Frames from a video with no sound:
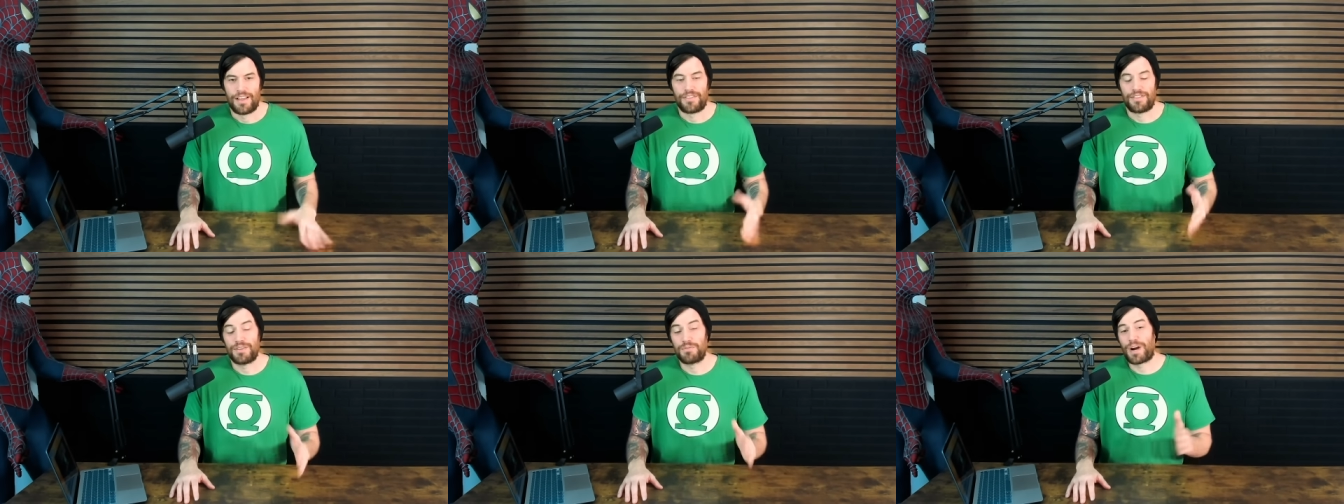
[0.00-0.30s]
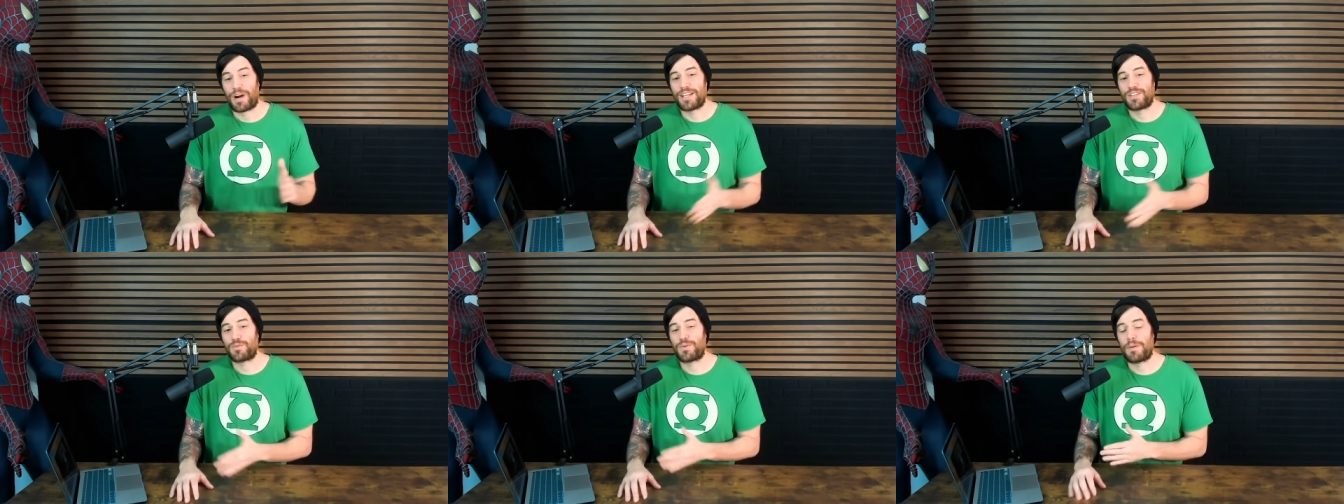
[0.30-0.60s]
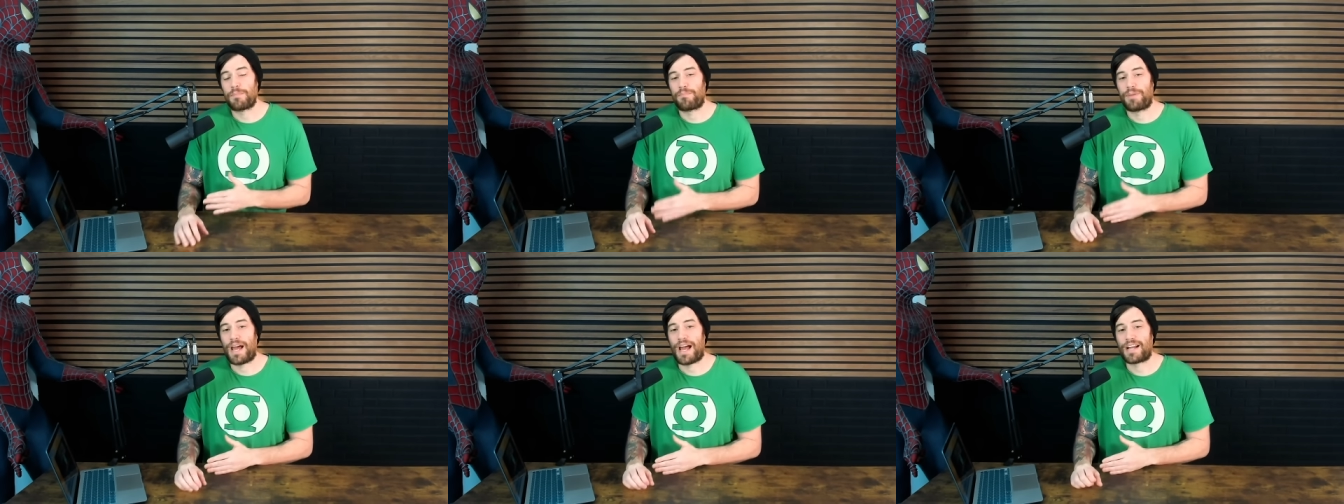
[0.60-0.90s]
the rights
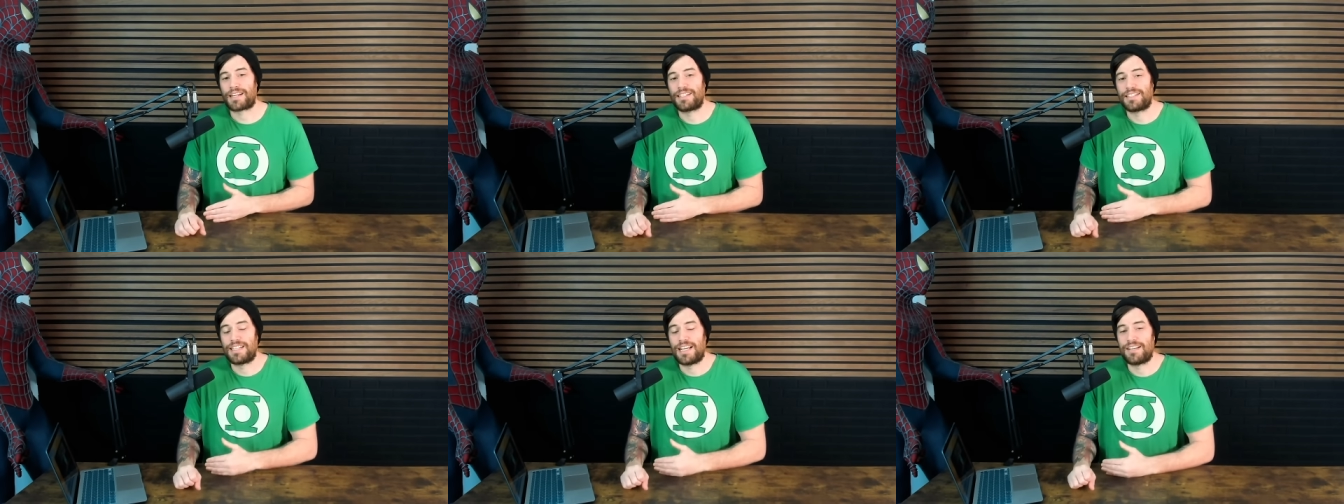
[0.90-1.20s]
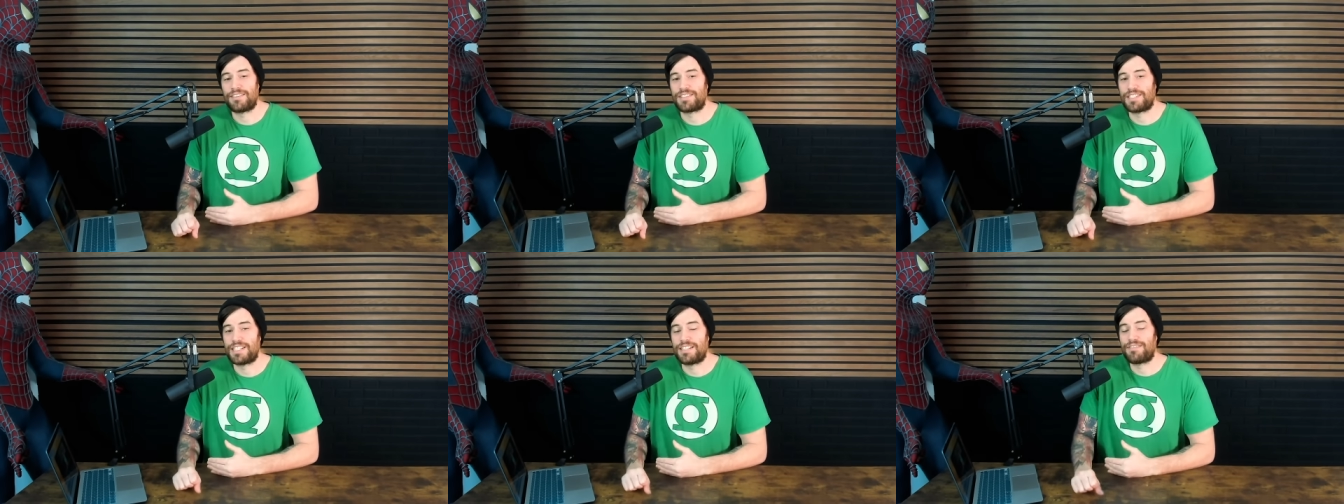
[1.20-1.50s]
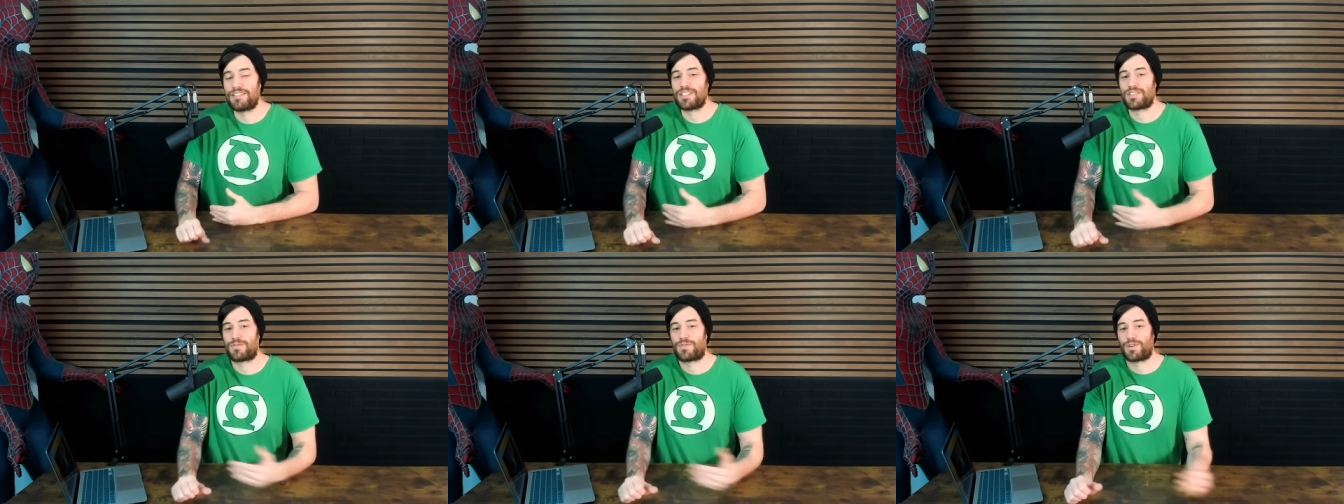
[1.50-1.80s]
went back to Dave
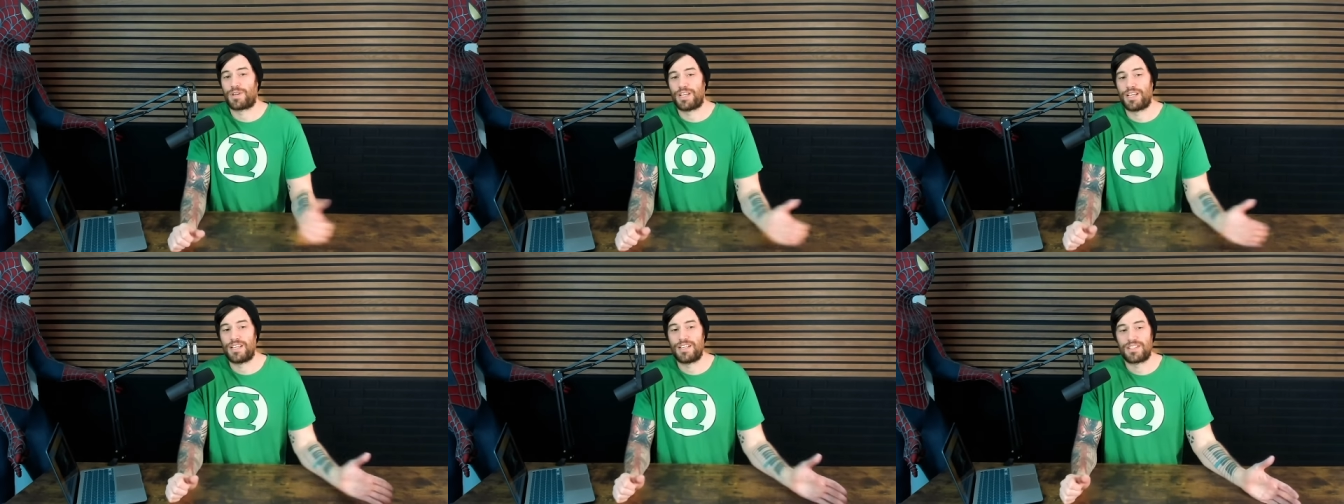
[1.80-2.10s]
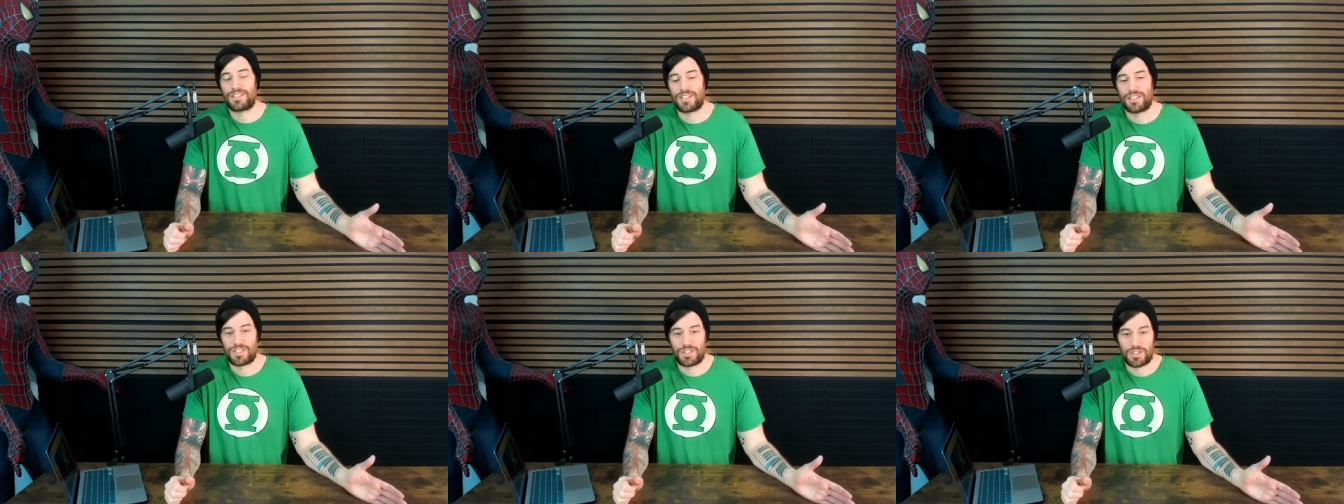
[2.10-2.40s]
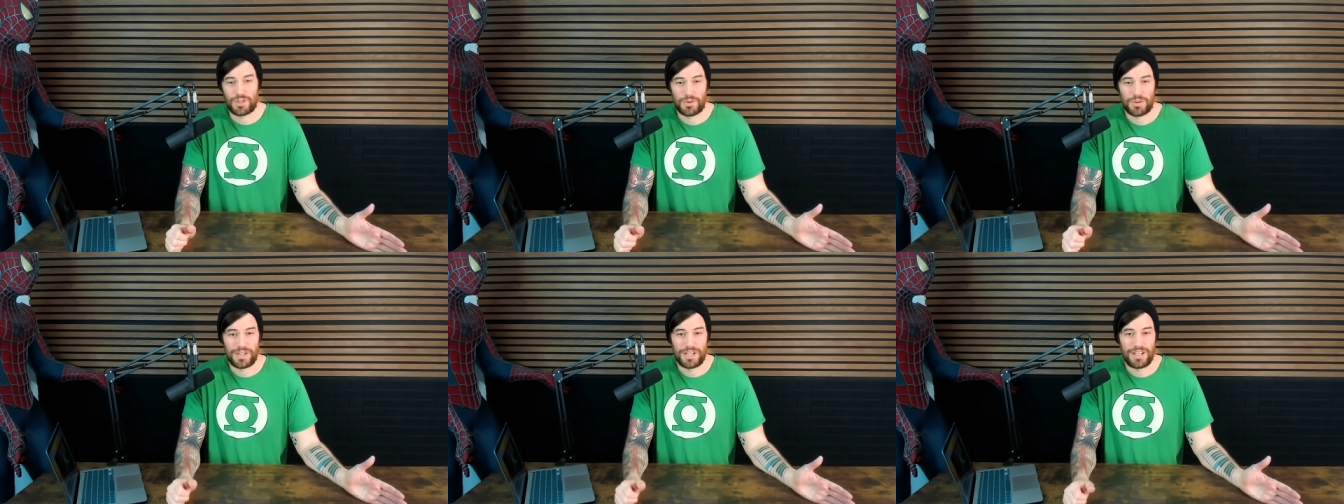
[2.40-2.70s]
Stevens for his
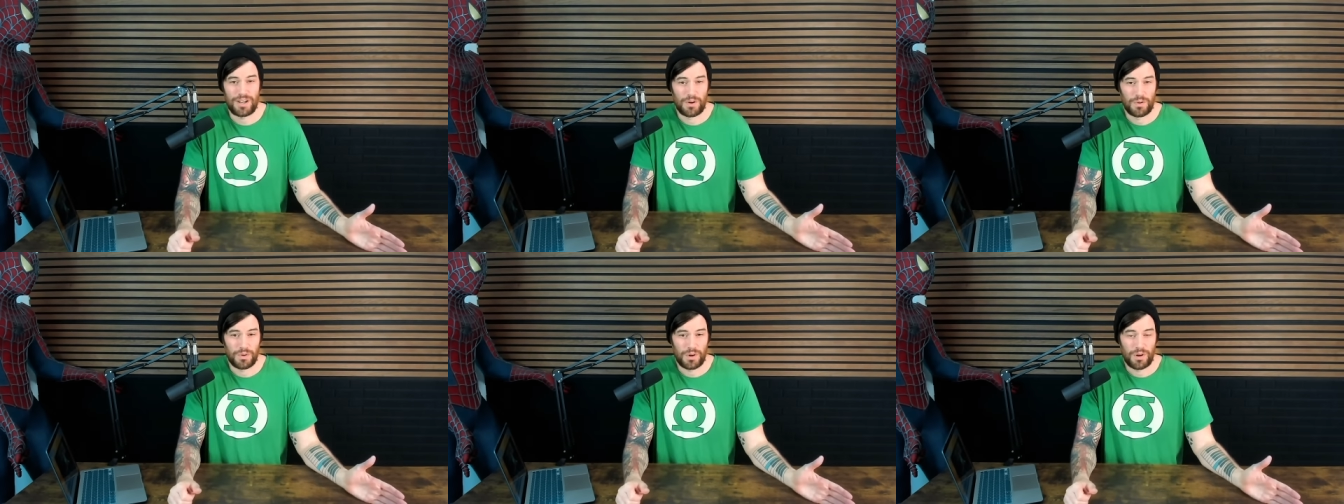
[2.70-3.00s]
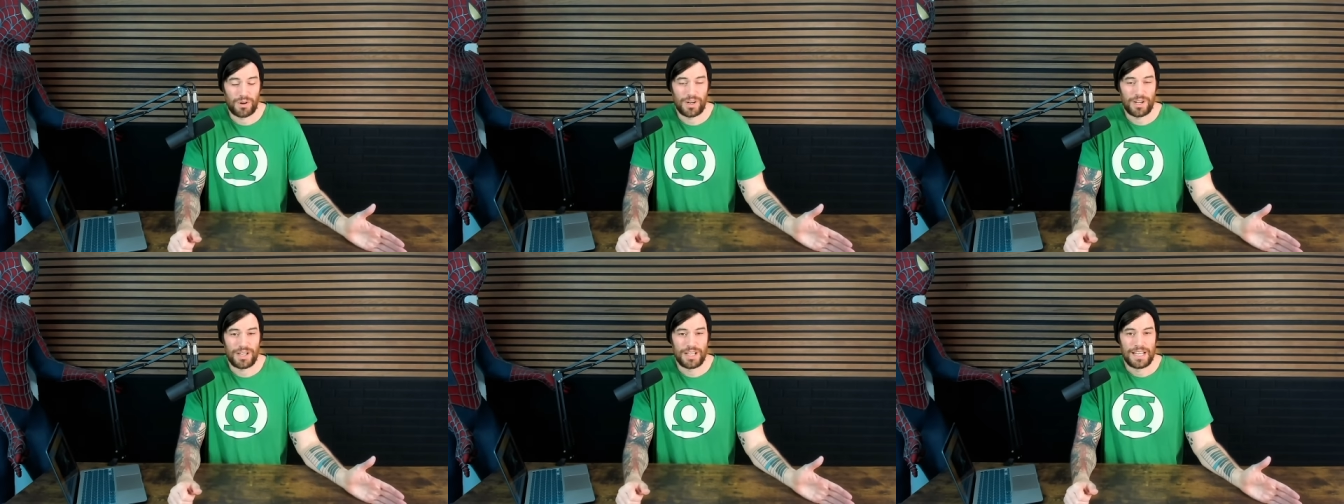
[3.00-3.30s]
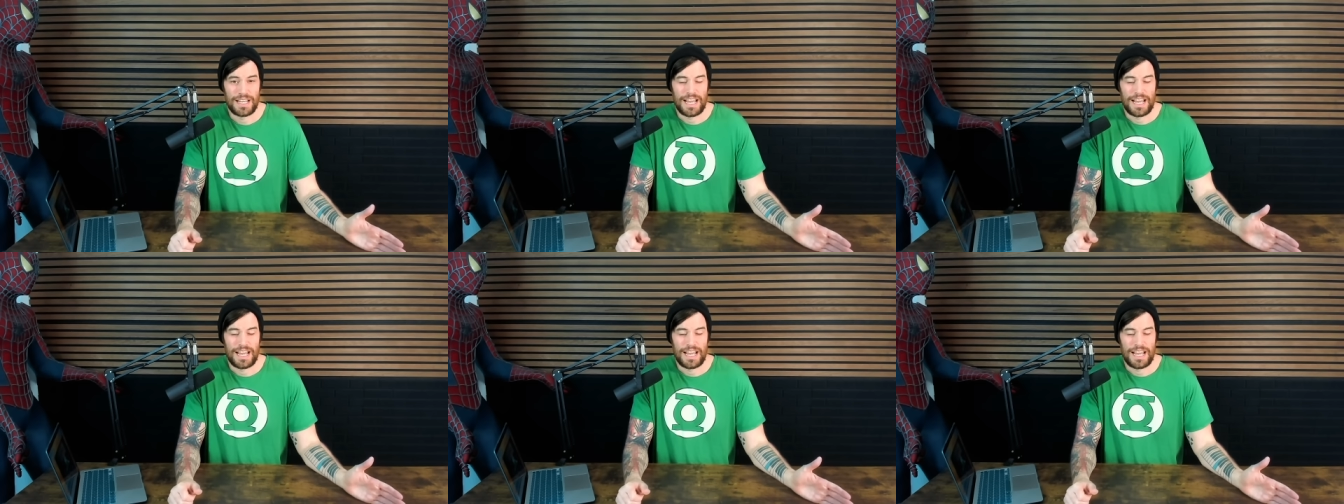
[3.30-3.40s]
story, Aurora,